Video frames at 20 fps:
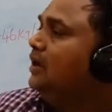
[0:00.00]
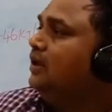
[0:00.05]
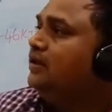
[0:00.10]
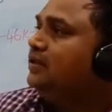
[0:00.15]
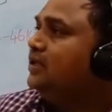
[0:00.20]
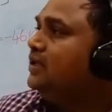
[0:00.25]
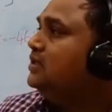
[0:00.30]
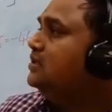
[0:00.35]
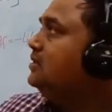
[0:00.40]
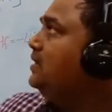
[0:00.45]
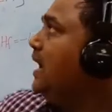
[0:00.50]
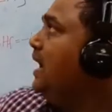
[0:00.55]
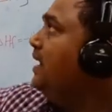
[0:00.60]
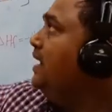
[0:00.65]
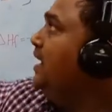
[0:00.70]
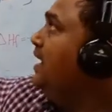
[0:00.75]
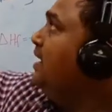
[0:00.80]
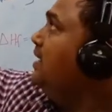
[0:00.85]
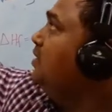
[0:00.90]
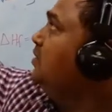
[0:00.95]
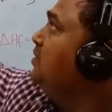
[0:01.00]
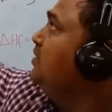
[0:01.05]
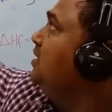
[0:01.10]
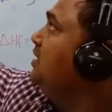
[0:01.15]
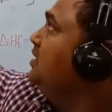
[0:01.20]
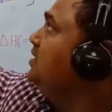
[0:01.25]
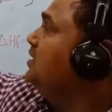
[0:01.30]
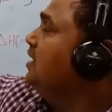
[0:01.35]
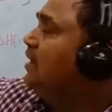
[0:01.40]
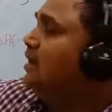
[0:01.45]
This dinitrogen
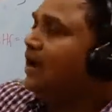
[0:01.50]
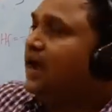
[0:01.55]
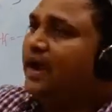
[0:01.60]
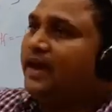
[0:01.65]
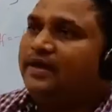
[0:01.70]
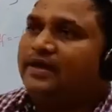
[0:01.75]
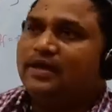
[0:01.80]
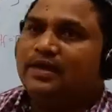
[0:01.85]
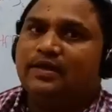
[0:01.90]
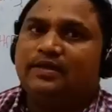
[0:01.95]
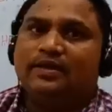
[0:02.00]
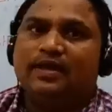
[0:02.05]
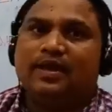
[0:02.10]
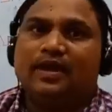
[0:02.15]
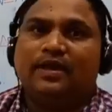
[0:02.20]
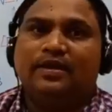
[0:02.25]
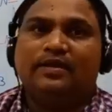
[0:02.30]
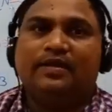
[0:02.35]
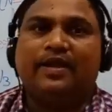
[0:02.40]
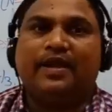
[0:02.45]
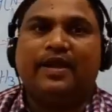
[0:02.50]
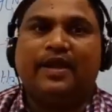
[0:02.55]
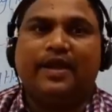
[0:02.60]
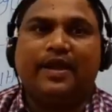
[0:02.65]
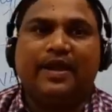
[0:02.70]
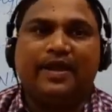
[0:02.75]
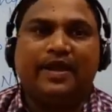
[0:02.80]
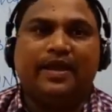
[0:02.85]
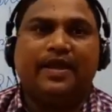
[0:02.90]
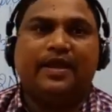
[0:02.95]
is lighter than the
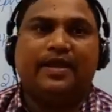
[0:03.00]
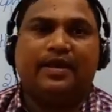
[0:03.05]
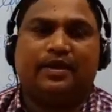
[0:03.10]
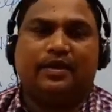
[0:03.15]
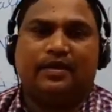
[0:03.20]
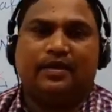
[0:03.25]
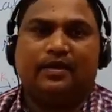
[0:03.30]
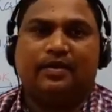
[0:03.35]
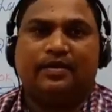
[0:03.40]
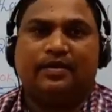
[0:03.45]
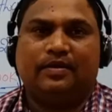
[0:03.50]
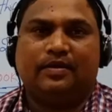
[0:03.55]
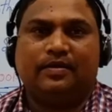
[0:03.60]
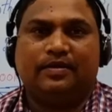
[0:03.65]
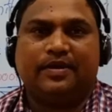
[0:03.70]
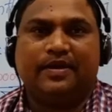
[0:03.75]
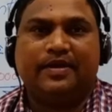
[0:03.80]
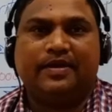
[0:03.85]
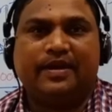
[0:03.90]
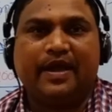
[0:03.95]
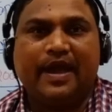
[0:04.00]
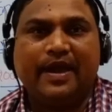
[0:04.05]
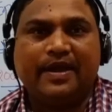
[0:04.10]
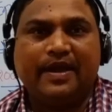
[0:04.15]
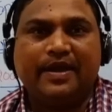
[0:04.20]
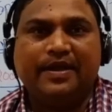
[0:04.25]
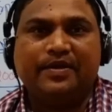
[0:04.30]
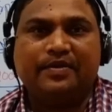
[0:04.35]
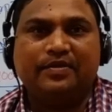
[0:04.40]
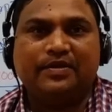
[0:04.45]
air.
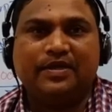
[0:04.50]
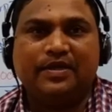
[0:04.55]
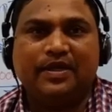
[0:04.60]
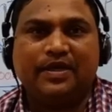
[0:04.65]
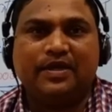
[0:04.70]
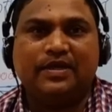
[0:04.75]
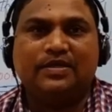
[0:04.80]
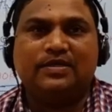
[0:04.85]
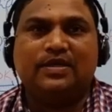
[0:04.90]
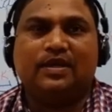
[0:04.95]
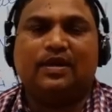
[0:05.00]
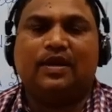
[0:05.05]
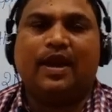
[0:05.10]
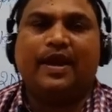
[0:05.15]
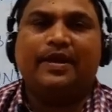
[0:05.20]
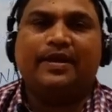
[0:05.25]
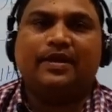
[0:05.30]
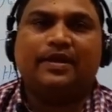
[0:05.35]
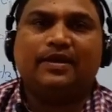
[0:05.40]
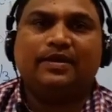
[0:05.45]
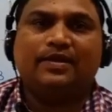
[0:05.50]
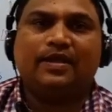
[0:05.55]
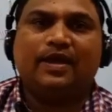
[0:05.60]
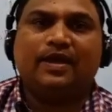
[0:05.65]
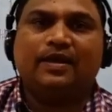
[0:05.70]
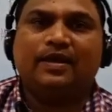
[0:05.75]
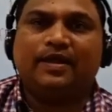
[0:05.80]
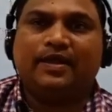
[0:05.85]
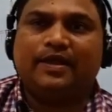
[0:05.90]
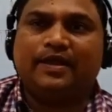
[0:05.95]
Dinitrogen is lighter
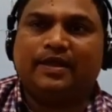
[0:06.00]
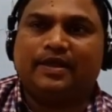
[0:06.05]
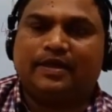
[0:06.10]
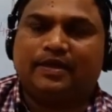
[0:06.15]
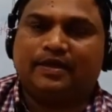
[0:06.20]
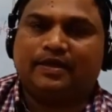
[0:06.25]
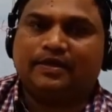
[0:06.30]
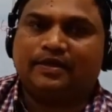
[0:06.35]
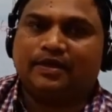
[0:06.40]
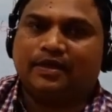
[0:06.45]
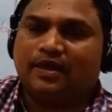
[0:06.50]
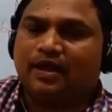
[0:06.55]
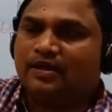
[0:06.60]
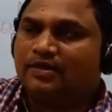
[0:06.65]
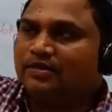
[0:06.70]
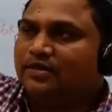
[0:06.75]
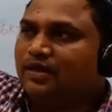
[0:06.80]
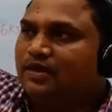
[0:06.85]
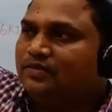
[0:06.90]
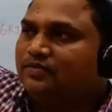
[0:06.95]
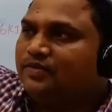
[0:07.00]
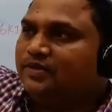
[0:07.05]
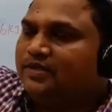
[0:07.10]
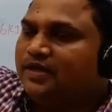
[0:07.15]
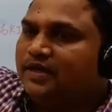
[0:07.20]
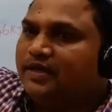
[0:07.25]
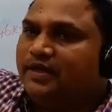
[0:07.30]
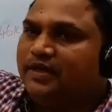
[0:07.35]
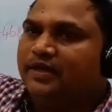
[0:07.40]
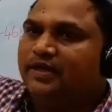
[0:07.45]
than air. In the last class we
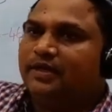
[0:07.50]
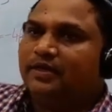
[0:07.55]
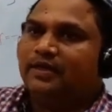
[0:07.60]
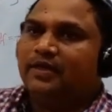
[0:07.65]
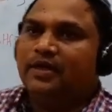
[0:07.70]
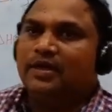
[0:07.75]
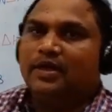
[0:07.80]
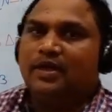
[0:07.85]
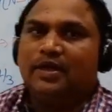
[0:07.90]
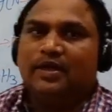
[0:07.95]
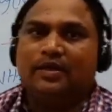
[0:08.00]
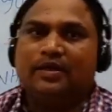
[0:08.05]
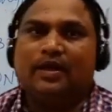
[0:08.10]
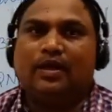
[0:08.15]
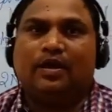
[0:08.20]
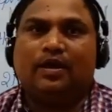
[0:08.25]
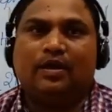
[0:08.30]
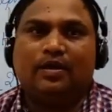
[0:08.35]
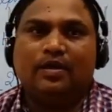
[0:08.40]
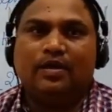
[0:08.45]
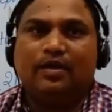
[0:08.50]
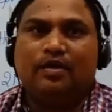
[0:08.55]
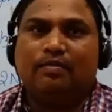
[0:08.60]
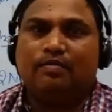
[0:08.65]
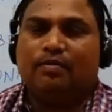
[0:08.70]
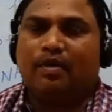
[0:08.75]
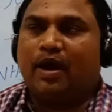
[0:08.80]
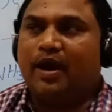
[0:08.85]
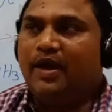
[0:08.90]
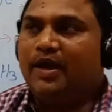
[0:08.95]
studied the
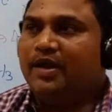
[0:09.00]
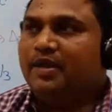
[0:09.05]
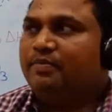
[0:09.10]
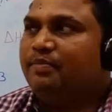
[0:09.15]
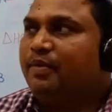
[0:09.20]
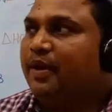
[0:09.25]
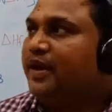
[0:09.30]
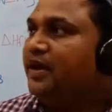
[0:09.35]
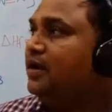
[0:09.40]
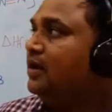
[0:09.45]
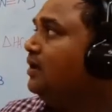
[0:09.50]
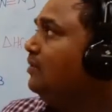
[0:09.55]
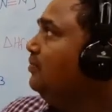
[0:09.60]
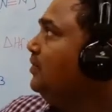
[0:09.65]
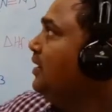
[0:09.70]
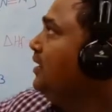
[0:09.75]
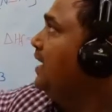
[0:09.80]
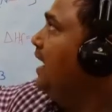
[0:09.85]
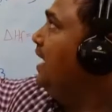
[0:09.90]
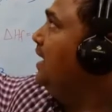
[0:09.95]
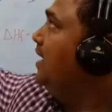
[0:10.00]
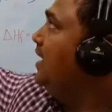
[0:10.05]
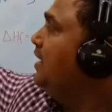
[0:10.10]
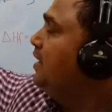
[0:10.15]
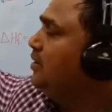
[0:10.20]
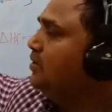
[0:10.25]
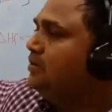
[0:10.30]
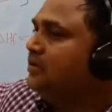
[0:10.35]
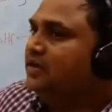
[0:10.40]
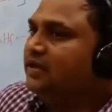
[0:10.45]
boiling point of the
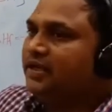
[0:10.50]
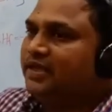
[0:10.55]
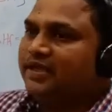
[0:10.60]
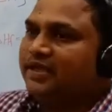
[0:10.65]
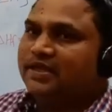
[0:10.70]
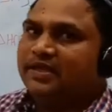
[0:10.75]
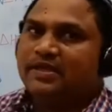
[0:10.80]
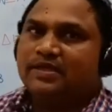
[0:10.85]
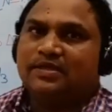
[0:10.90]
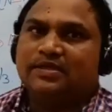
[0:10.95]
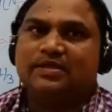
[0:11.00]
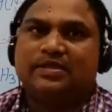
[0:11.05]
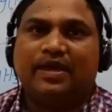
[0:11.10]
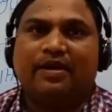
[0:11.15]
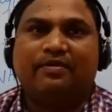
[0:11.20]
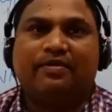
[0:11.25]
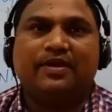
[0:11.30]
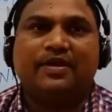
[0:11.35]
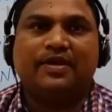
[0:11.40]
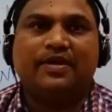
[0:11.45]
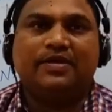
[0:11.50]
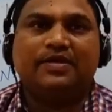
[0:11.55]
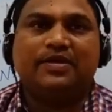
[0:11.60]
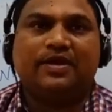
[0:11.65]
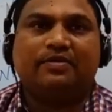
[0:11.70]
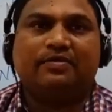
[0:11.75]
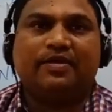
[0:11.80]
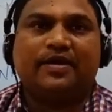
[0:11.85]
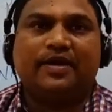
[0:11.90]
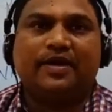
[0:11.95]
dinitrogen is
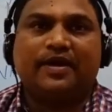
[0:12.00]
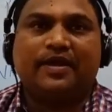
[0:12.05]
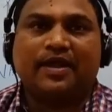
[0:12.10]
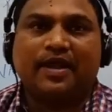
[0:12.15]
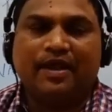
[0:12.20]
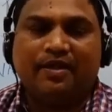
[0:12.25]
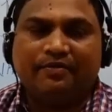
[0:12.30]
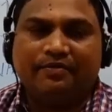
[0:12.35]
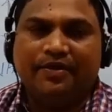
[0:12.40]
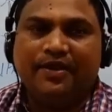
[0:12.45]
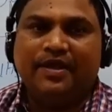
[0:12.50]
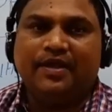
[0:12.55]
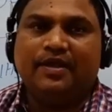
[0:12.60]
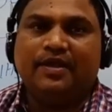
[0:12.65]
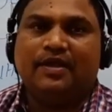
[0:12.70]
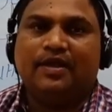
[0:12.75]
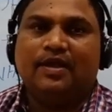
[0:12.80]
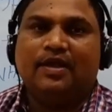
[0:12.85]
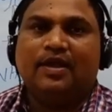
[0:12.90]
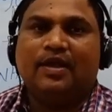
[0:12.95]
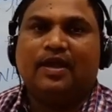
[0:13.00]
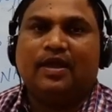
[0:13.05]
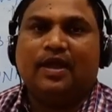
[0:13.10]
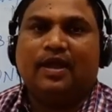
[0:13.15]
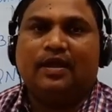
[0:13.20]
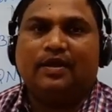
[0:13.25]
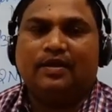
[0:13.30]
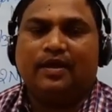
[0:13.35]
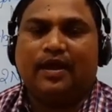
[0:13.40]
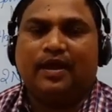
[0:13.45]
77 Kelvin,
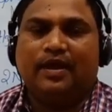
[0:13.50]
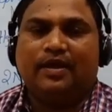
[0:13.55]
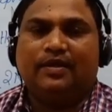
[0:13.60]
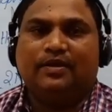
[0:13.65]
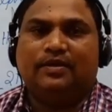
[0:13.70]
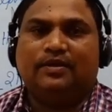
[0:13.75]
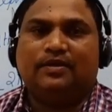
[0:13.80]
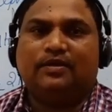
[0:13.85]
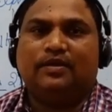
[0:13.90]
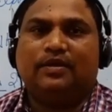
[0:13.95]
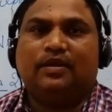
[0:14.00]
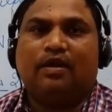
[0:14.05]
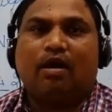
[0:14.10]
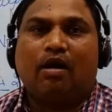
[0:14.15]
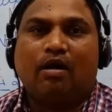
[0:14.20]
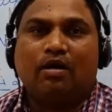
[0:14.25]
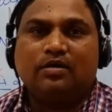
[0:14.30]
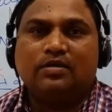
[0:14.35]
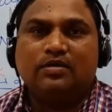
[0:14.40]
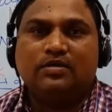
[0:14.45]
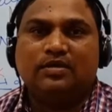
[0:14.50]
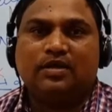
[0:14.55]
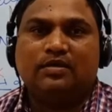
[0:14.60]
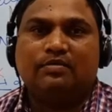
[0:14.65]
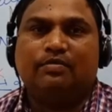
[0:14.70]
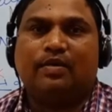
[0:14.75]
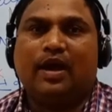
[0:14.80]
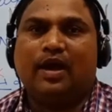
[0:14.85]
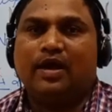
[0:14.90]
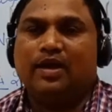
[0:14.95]
and oxygen
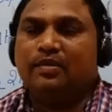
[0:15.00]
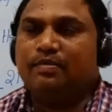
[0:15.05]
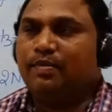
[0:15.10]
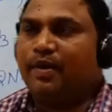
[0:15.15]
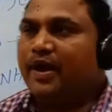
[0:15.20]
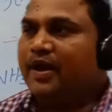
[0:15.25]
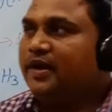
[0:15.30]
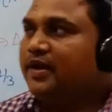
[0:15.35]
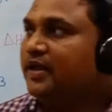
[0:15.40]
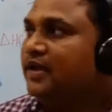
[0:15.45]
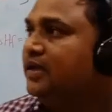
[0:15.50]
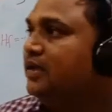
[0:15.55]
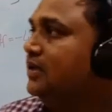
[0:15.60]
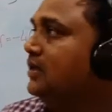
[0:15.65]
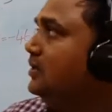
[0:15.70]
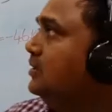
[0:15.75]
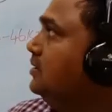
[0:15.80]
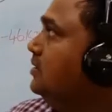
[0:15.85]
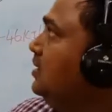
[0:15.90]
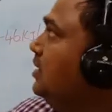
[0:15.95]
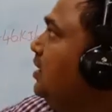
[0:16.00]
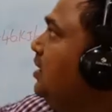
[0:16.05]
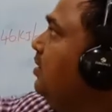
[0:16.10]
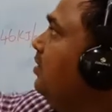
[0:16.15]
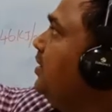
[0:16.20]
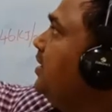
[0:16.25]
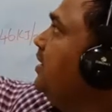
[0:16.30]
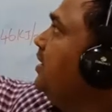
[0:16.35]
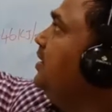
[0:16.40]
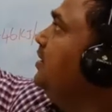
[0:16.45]
boiling point is
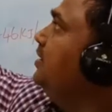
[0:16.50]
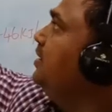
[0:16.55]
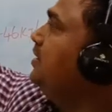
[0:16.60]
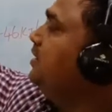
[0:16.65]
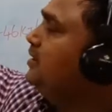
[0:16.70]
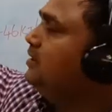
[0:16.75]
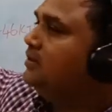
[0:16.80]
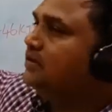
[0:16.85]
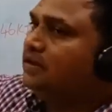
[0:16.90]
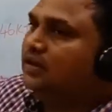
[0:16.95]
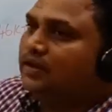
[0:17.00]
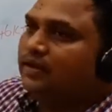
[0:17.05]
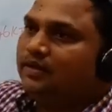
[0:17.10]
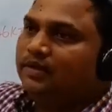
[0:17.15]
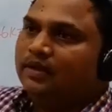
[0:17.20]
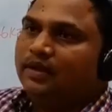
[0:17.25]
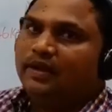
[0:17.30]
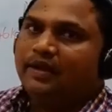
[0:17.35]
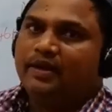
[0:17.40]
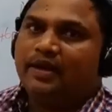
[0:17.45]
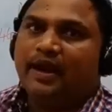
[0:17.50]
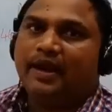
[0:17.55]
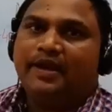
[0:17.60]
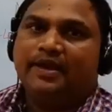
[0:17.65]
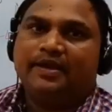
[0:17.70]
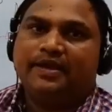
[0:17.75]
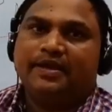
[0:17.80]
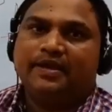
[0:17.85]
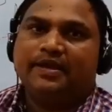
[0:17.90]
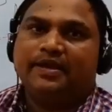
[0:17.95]
that is
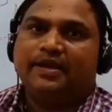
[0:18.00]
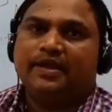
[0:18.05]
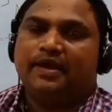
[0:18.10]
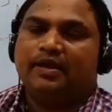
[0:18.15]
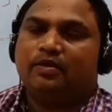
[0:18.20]
90